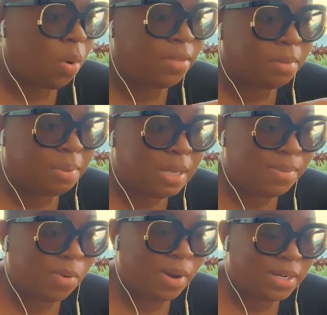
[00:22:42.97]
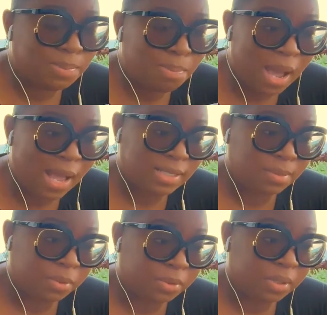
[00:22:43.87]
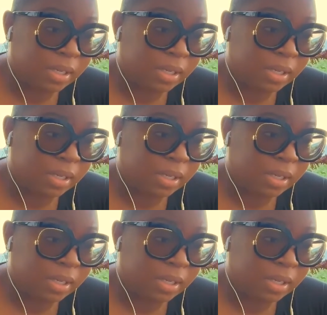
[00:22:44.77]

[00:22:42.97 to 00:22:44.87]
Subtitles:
other people what is possible.